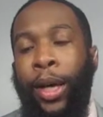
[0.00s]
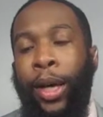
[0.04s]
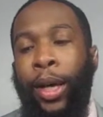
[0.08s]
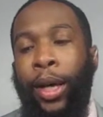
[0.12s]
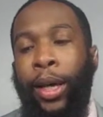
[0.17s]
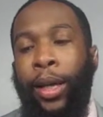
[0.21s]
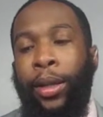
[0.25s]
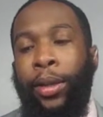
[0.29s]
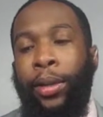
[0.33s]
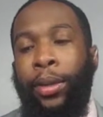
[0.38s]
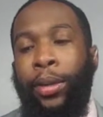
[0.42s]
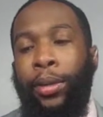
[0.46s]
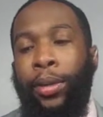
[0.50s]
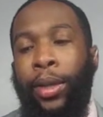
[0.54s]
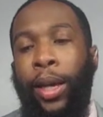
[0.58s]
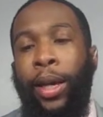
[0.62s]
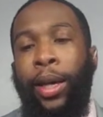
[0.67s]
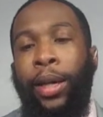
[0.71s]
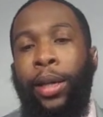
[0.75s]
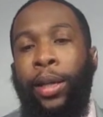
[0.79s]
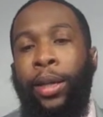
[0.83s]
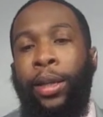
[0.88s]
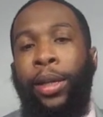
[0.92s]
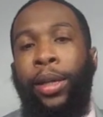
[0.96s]
and
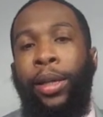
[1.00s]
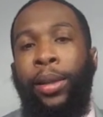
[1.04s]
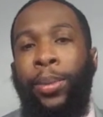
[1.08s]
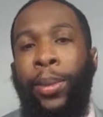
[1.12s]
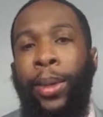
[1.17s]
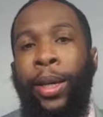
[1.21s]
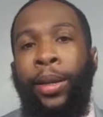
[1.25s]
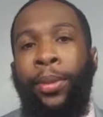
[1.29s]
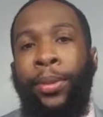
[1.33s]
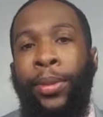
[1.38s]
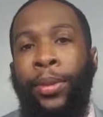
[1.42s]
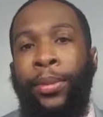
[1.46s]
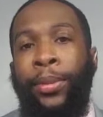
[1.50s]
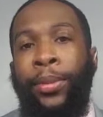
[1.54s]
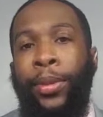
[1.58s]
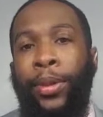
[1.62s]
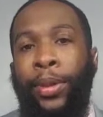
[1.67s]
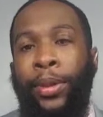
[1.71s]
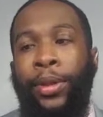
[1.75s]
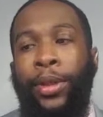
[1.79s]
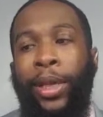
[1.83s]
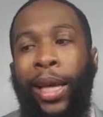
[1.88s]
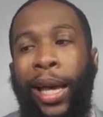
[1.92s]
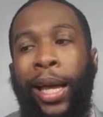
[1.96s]
taking the league minimum
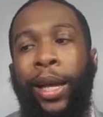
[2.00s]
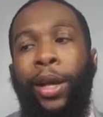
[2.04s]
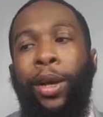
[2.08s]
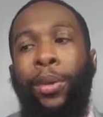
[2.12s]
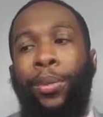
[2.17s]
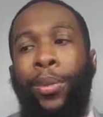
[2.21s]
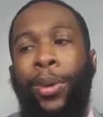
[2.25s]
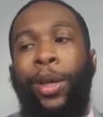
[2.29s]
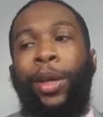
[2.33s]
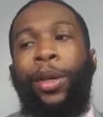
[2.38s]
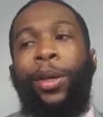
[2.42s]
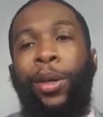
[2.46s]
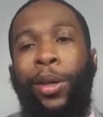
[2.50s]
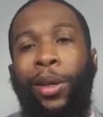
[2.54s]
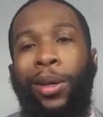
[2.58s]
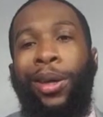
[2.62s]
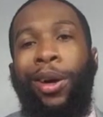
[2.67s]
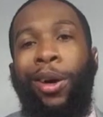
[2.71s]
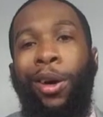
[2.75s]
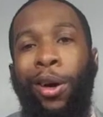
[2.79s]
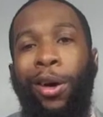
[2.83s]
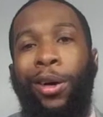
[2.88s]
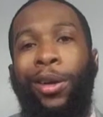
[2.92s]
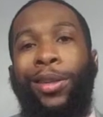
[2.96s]
kind of gonna be
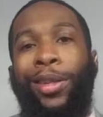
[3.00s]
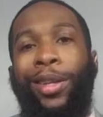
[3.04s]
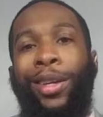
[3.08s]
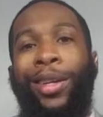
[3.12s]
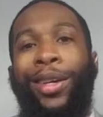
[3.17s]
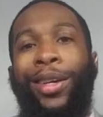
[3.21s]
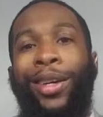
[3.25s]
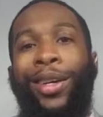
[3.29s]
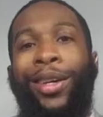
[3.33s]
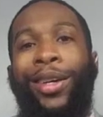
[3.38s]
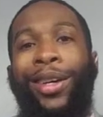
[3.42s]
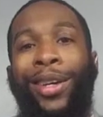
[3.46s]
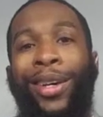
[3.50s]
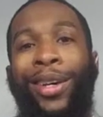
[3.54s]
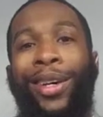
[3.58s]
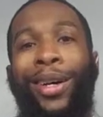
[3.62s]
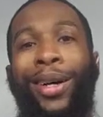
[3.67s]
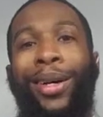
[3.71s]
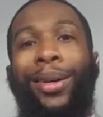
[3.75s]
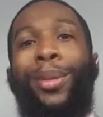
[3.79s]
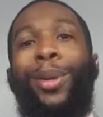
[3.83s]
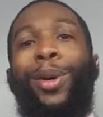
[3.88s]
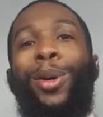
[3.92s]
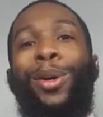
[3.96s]
hard to
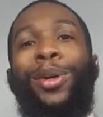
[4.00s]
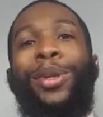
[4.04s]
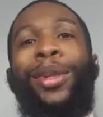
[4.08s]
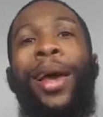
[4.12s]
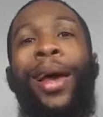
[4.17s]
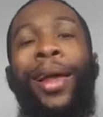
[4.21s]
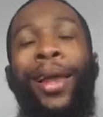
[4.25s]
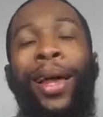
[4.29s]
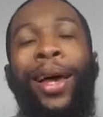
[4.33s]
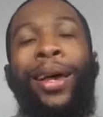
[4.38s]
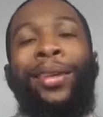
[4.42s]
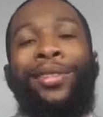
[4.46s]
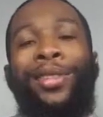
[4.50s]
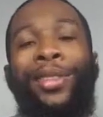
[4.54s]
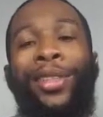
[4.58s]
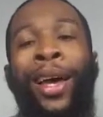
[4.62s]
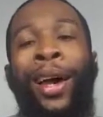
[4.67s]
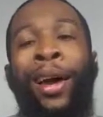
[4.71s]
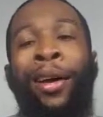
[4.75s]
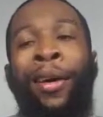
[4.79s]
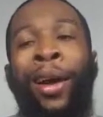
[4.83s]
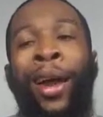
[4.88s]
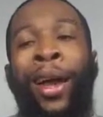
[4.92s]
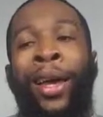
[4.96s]
uphold that
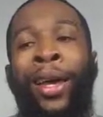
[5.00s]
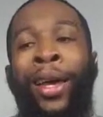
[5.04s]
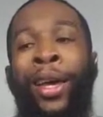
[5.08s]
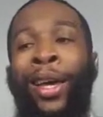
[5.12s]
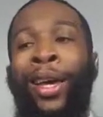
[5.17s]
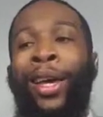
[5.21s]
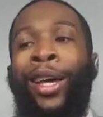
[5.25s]
lifestyle, right?